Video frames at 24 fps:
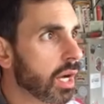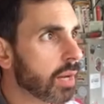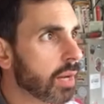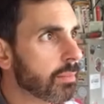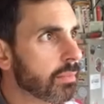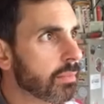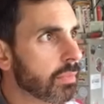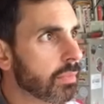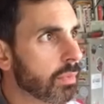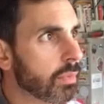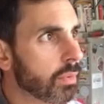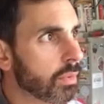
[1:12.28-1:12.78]

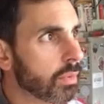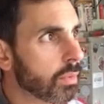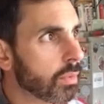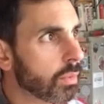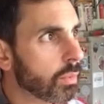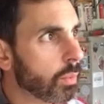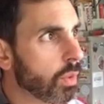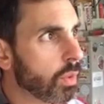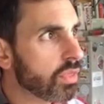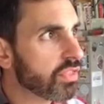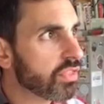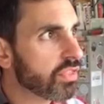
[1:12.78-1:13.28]

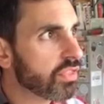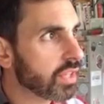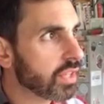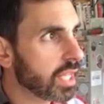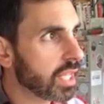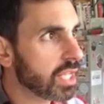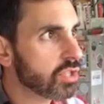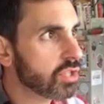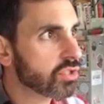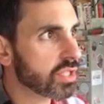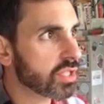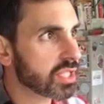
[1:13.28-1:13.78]
One
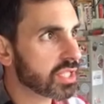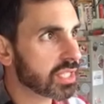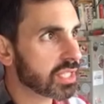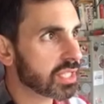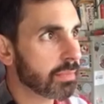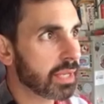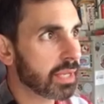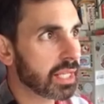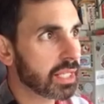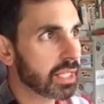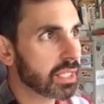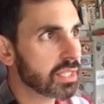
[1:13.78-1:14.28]
thing that
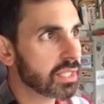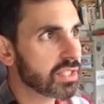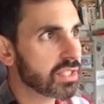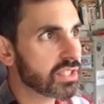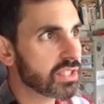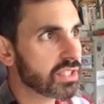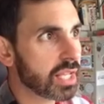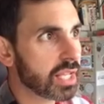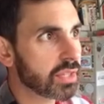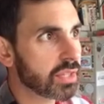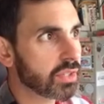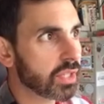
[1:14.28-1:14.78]
interested me
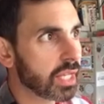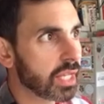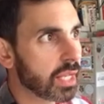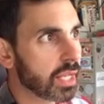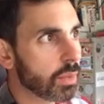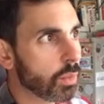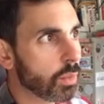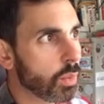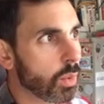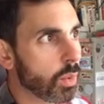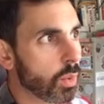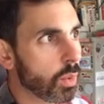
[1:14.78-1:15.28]
is said that
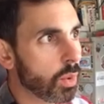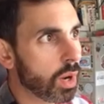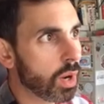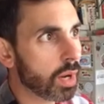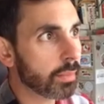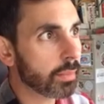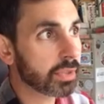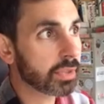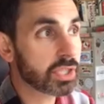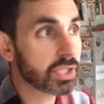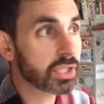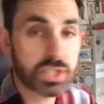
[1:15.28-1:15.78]
it,
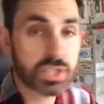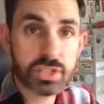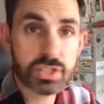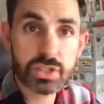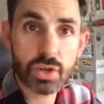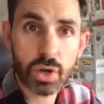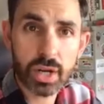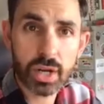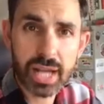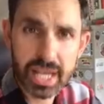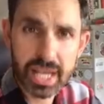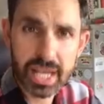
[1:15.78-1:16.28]
because
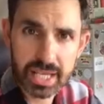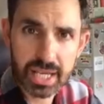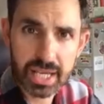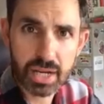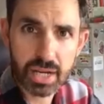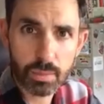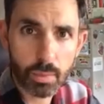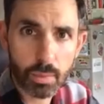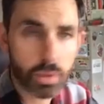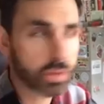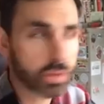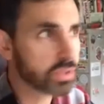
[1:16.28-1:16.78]
it's got an
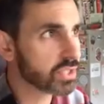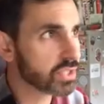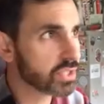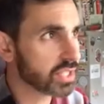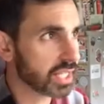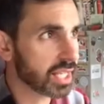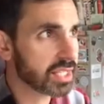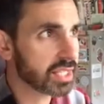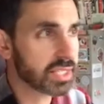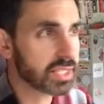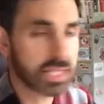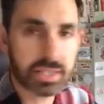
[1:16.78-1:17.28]
8-year
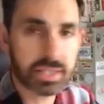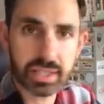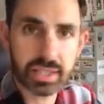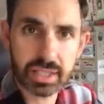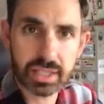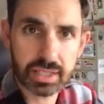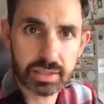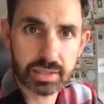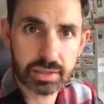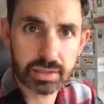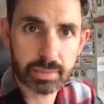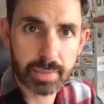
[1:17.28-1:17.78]
warranty,
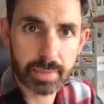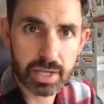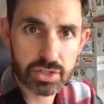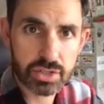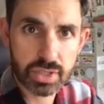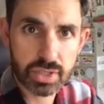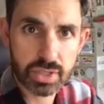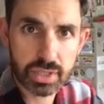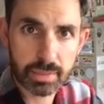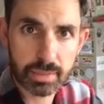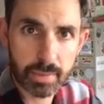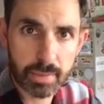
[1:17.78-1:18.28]
hasn't it, the
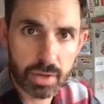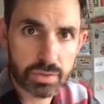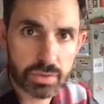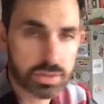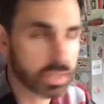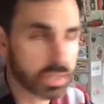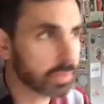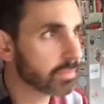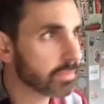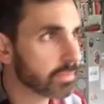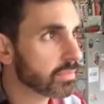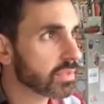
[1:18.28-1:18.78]
battery and the
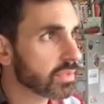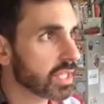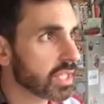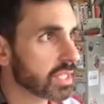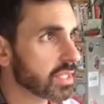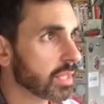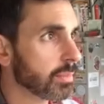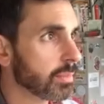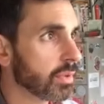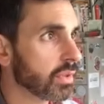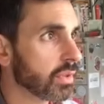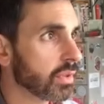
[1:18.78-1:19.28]
motor
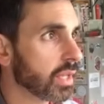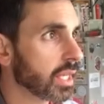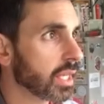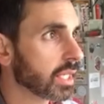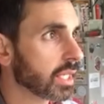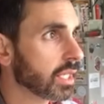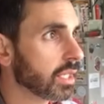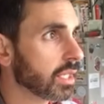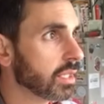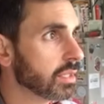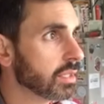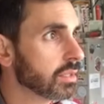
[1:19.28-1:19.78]
set up on
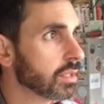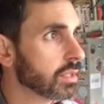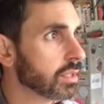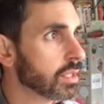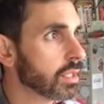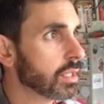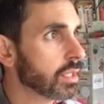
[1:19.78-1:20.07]
that car.